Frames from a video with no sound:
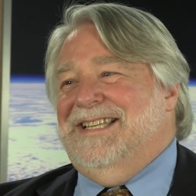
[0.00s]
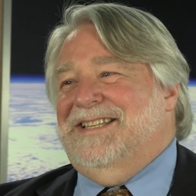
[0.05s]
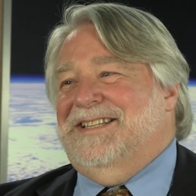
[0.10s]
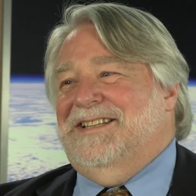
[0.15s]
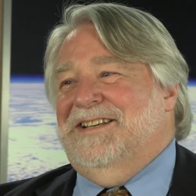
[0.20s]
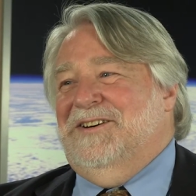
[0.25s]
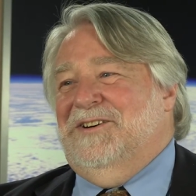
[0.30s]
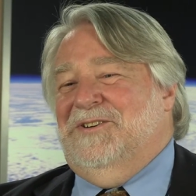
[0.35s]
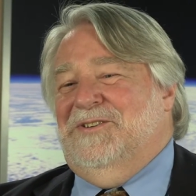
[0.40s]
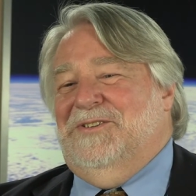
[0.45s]

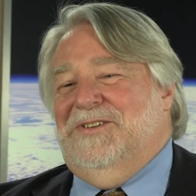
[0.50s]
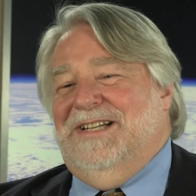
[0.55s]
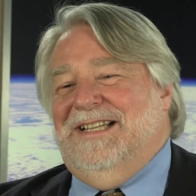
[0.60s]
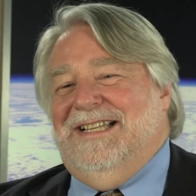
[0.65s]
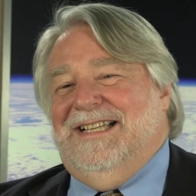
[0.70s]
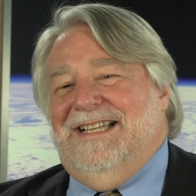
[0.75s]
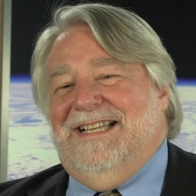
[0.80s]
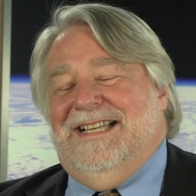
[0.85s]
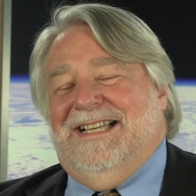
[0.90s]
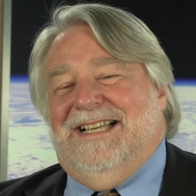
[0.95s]
so
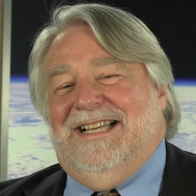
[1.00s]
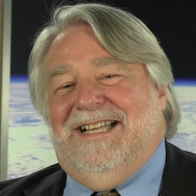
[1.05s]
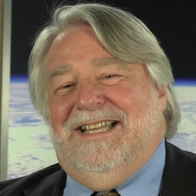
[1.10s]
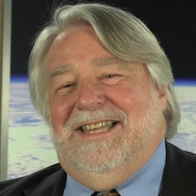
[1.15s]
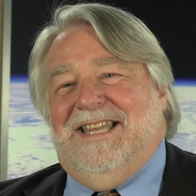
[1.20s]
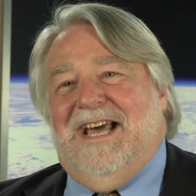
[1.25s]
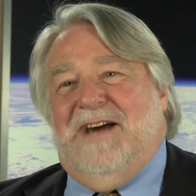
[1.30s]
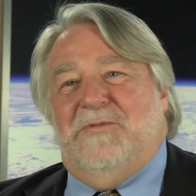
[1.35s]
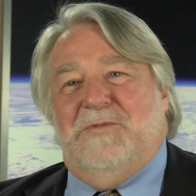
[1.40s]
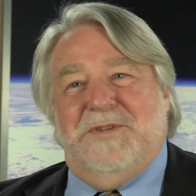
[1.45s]

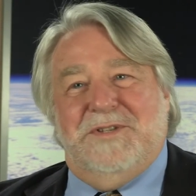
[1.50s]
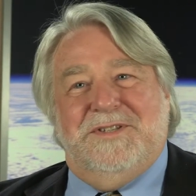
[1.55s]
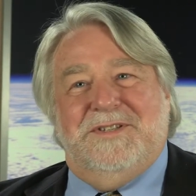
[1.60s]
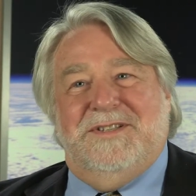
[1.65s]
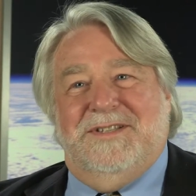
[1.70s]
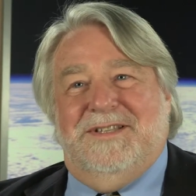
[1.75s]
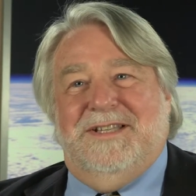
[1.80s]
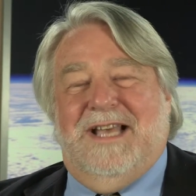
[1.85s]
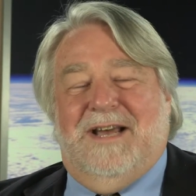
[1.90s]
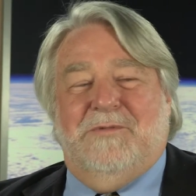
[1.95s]
that
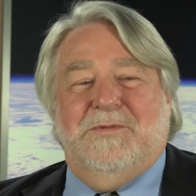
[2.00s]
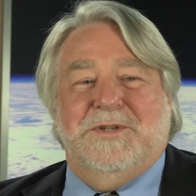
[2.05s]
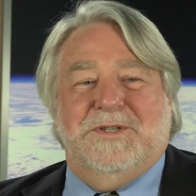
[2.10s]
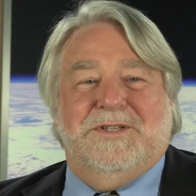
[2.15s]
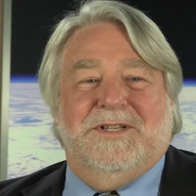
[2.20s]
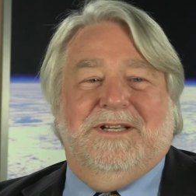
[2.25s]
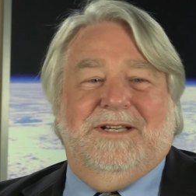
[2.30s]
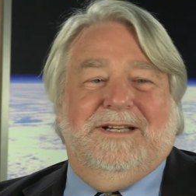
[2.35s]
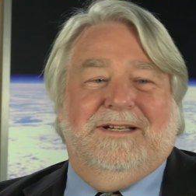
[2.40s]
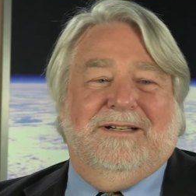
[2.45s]
was, that
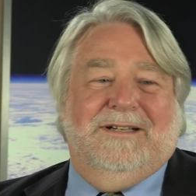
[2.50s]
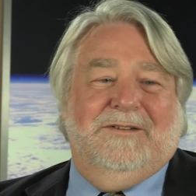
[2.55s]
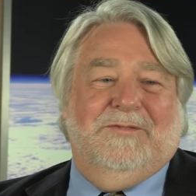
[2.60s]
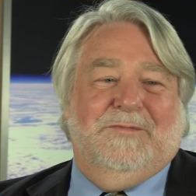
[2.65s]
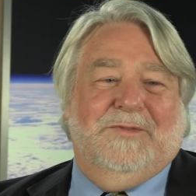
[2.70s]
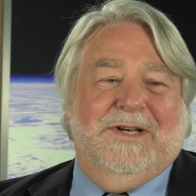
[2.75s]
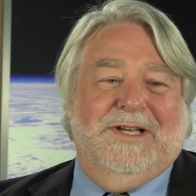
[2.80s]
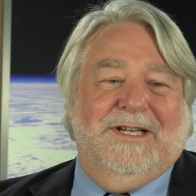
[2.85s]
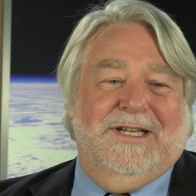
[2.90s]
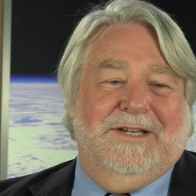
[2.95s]
was a, a
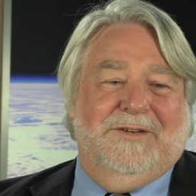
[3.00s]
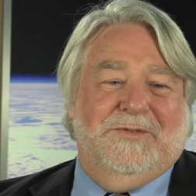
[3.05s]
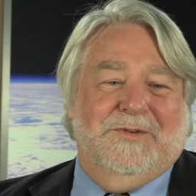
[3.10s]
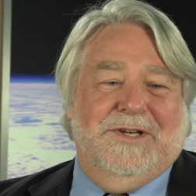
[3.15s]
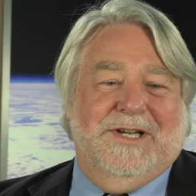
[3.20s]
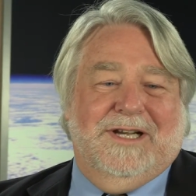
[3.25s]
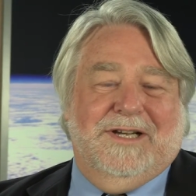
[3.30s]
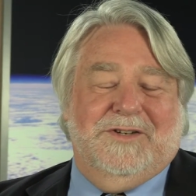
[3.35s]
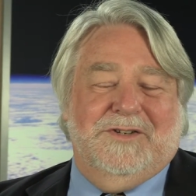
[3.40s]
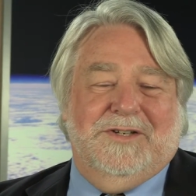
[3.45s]
fun
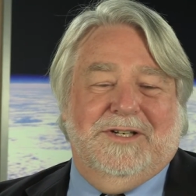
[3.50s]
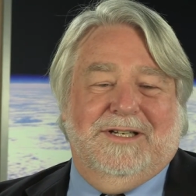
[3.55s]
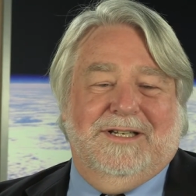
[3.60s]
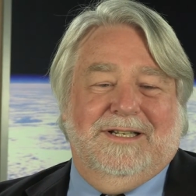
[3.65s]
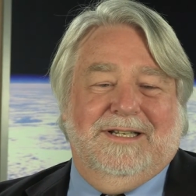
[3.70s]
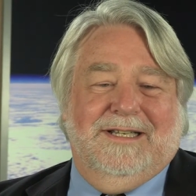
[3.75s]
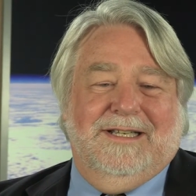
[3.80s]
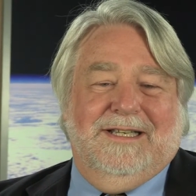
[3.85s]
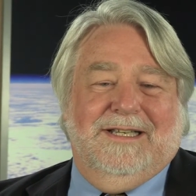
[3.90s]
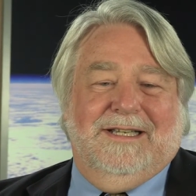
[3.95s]
introduction.
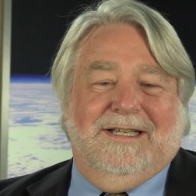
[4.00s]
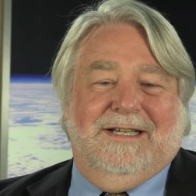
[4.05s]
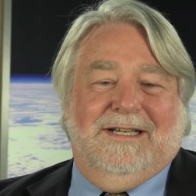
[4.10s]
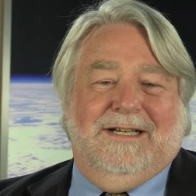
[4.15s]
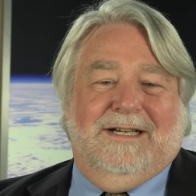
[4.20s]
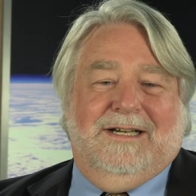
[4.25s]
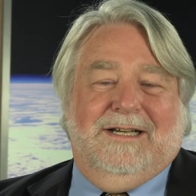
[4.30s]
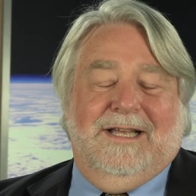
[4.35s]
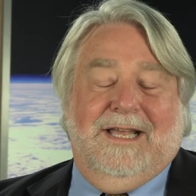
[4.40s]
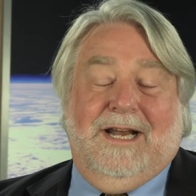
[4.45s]

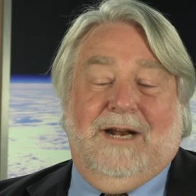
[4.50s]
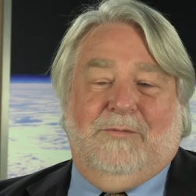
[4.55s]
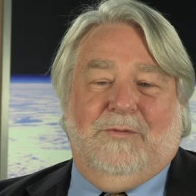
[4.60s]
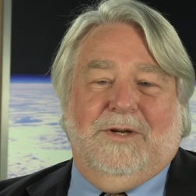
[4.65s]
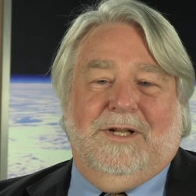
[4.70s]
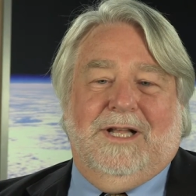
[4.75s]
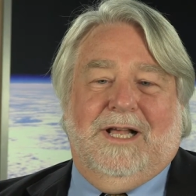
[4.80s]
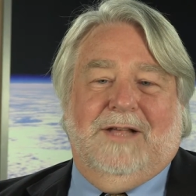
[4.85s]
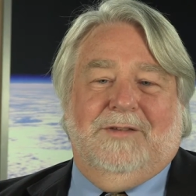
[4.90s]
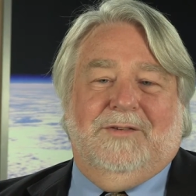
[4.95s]
Uh, and I
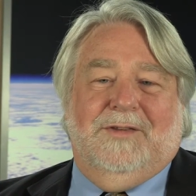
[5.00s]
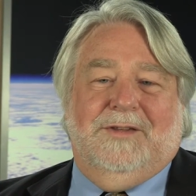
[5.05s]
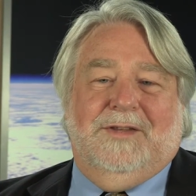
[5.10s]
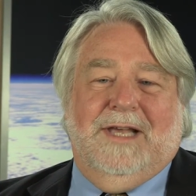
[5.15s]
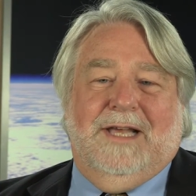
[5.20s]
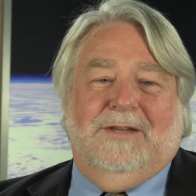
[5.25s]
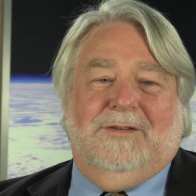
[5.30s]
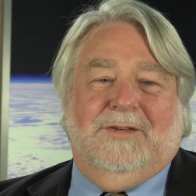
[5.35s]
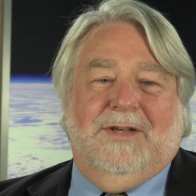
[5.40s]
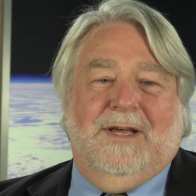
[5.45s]
realized at
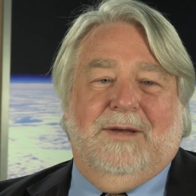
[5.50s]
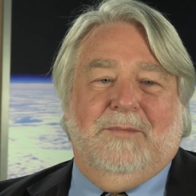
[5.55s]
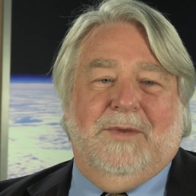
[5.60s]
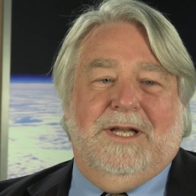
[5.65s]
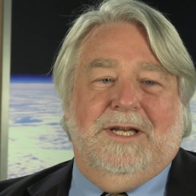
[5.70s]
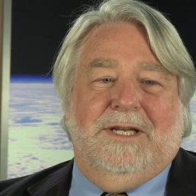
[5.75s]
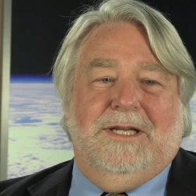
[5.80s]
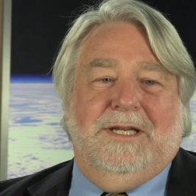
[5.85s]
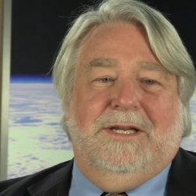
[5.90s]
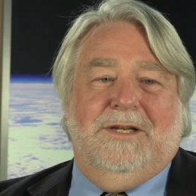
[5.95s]
that time
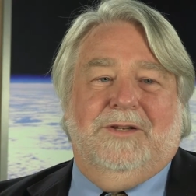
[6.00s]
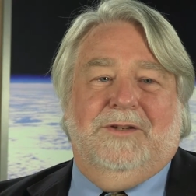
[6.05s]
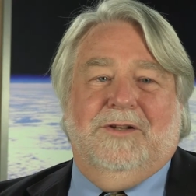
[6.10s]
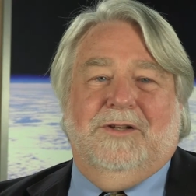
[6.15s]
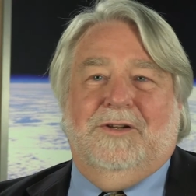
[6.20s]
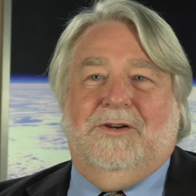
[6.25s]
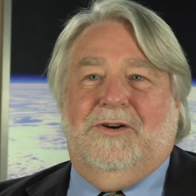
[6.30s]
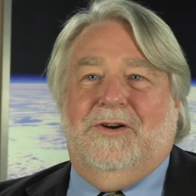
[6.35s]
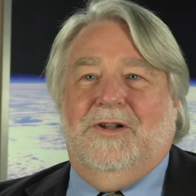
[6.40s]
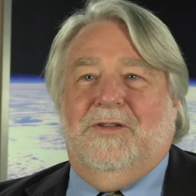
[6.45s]
I needed to
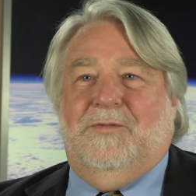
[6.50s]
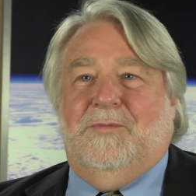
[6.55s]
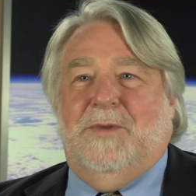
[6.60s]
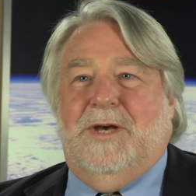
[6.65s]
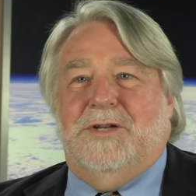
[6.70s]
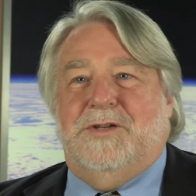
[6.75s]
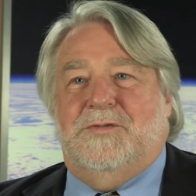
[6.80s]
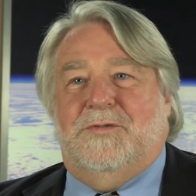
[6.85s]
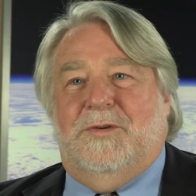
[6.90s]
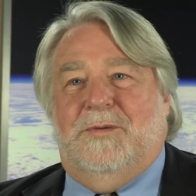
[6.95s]
learn as
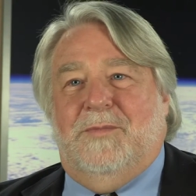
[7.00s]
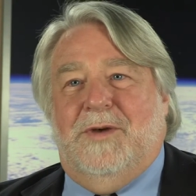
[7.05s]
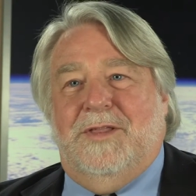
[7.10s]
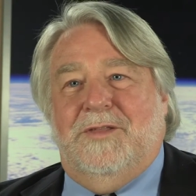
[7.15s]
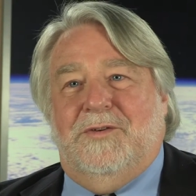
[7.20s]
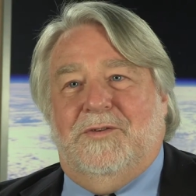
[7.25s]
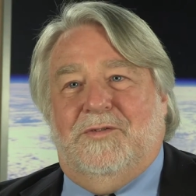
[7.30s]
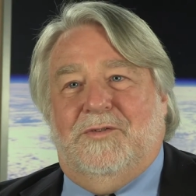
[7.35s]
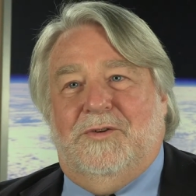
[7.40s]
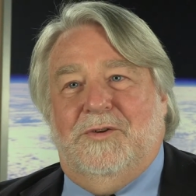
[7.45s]
much from
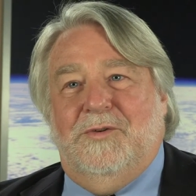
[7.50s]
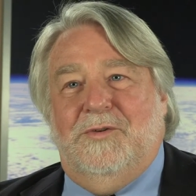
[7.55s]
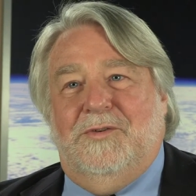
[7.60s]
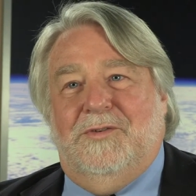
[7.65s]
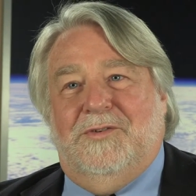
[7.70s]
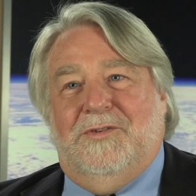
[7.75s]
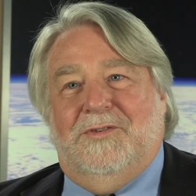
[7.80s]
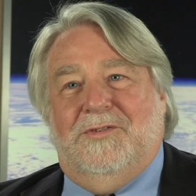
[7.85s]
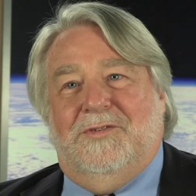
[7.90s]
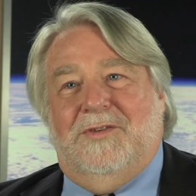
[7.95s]
other
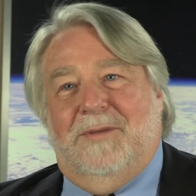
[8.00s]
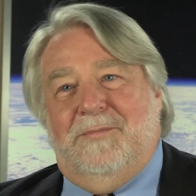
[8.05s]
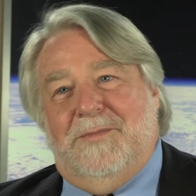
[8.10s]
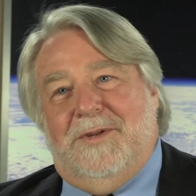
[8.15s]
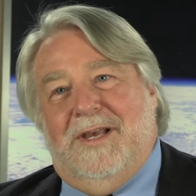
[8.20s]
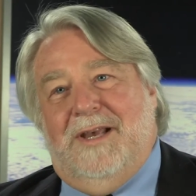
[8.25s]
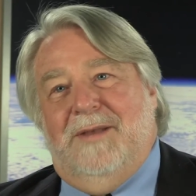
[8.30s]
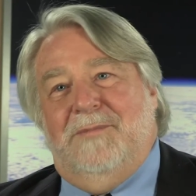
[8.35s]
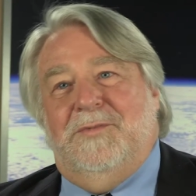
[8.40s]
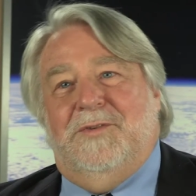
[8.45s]
students
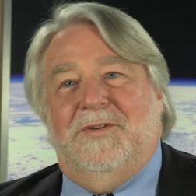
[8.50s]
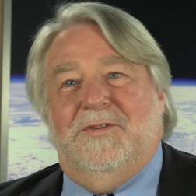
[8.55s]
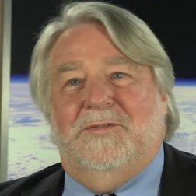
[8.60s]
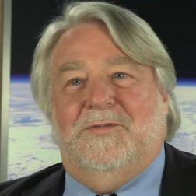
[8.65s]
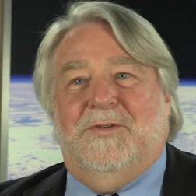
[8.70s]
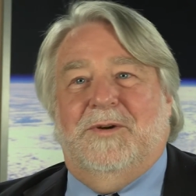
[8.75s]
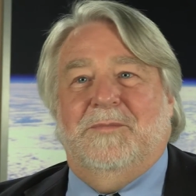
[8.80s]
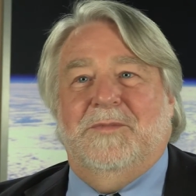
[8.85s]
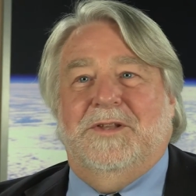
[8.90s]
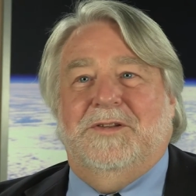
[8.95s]
sometimes as
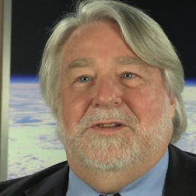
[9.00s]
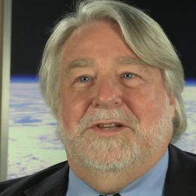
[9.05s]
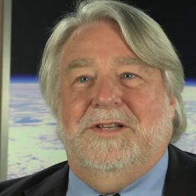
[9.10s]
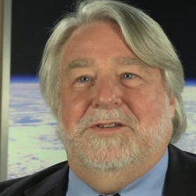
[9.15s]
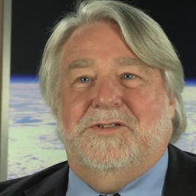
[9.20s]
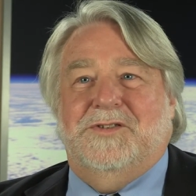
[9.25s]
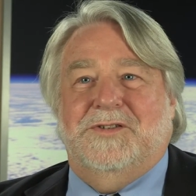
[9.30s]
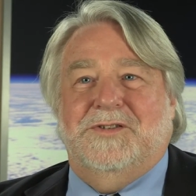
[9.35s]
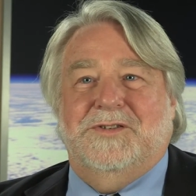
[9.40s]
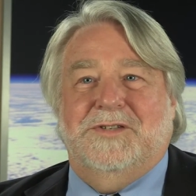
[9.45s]
from the
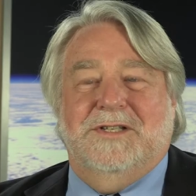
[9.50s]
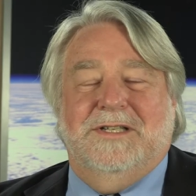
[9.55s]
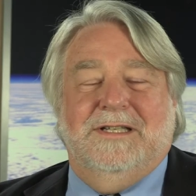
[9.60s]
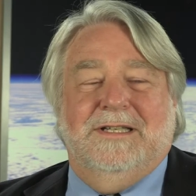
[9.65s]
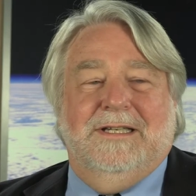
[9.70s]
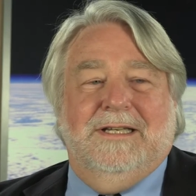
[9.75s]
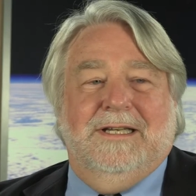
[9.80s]
teachers.